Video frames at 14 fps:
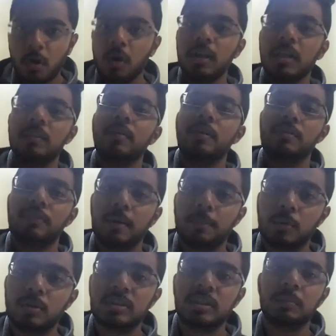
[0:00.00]
Or even if I
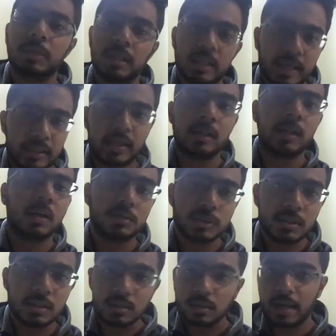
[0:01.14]
put something like
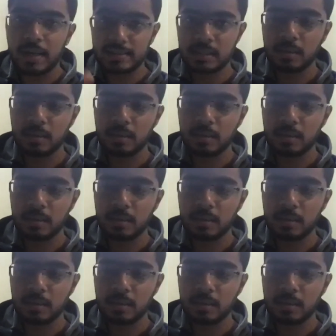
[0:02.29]
10,000 as a